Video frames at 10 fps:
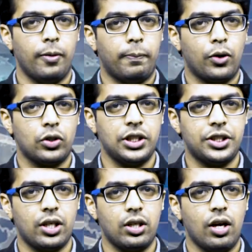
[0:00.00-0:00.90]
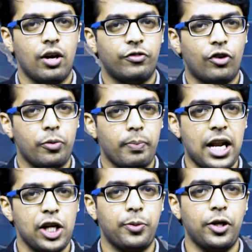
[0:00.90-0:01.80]
Procedure for
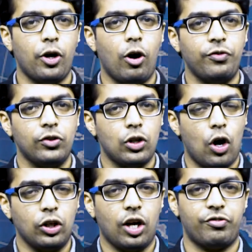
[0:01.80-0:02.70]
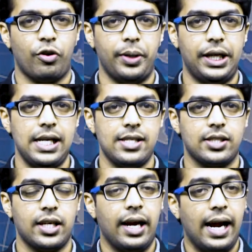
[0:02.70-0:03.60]
management of
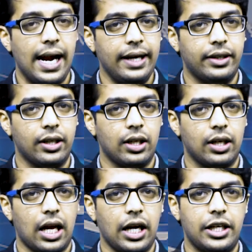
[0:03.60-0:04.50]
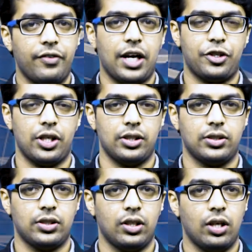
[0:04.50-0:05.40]
non-conformities and corrective
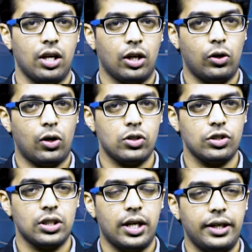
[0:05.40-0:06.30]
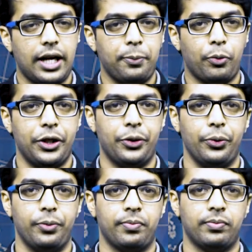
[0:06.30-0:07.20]
actions. Clause 10.2.